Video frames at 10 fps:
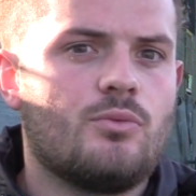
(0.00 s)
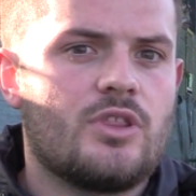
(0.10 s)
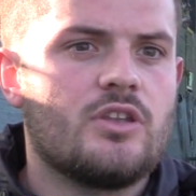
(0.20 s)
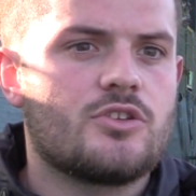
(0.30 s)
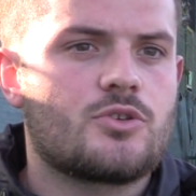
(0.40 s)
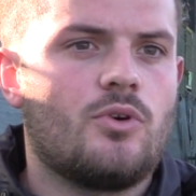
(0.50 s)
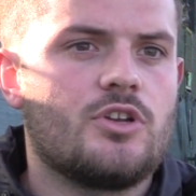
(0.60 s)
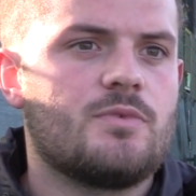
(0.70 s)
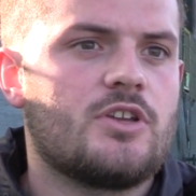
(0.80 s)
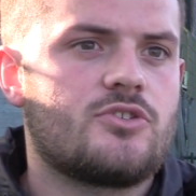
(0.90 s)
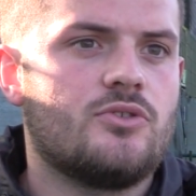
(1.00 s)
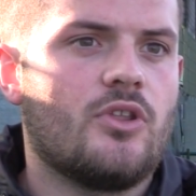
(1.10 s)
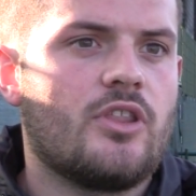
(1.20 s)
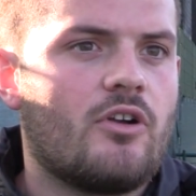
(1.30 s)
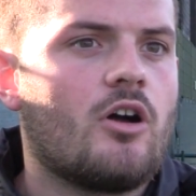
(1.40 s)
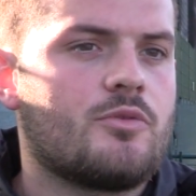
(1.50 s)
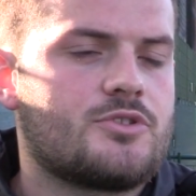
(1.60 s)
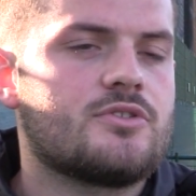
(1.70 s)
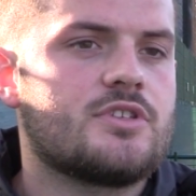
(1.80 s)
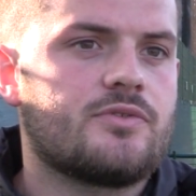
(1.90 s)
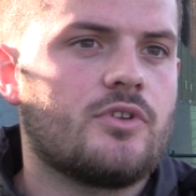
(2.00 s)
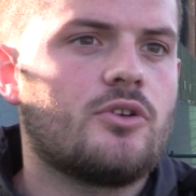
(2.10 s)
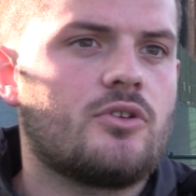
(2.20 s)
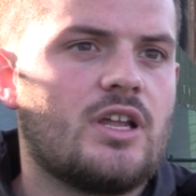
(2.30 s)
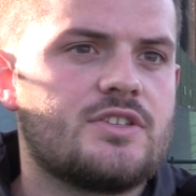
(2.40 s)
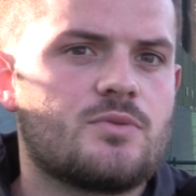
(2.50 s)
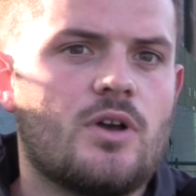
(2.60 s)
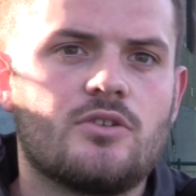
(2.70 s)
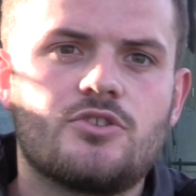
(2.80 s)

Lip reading: within the squad is make sure that there are opportunities for local lads as well.